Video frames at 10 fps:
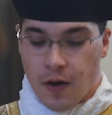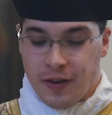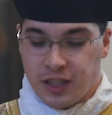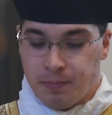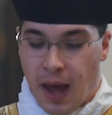of
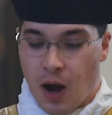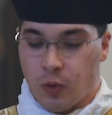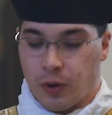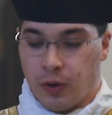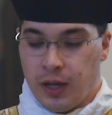His
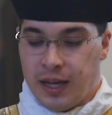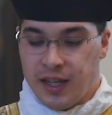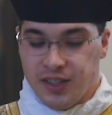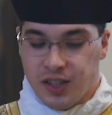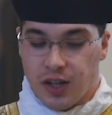power,
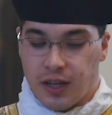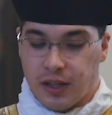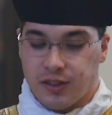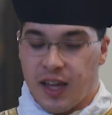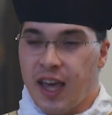his
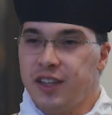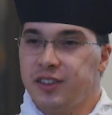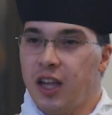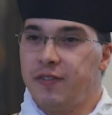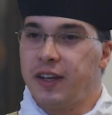goodness,
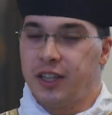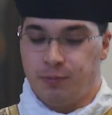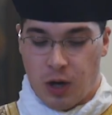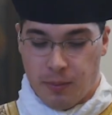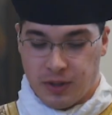his love, and his
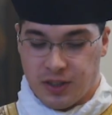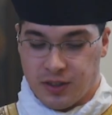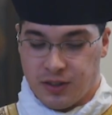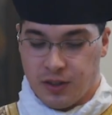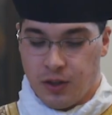
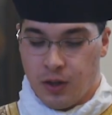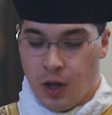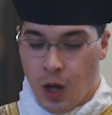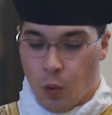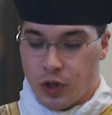promises,
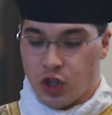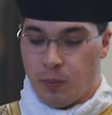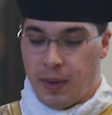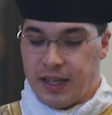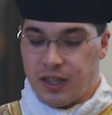which are
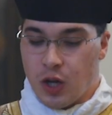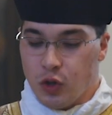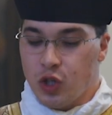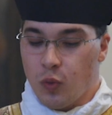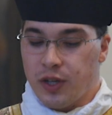made
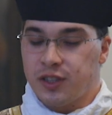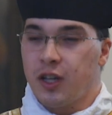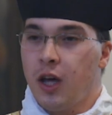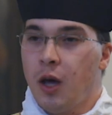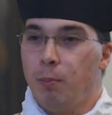known to
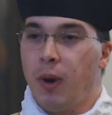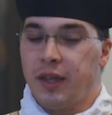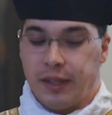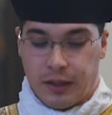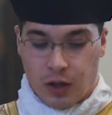us
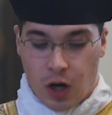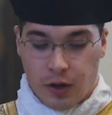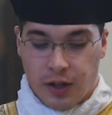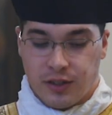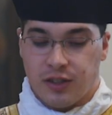by the
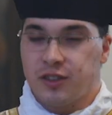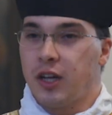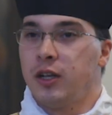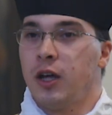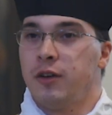incarnate
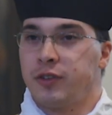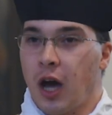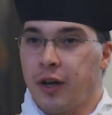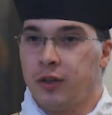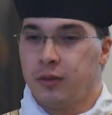Son of
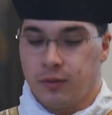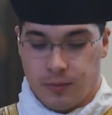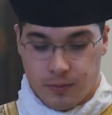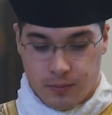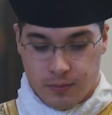God.
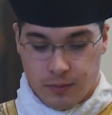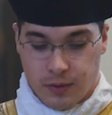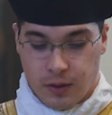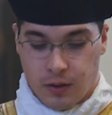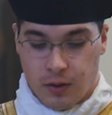
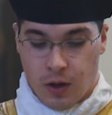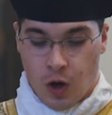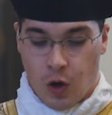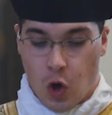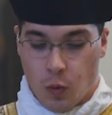
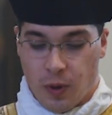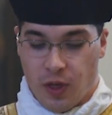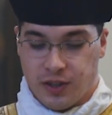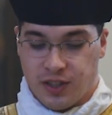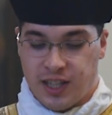
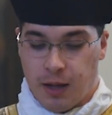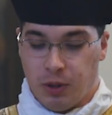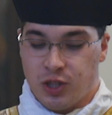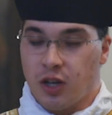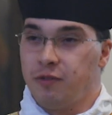Hope, thus
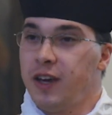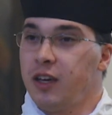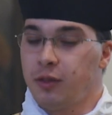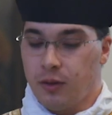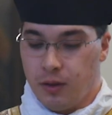established on
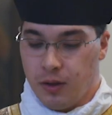faith,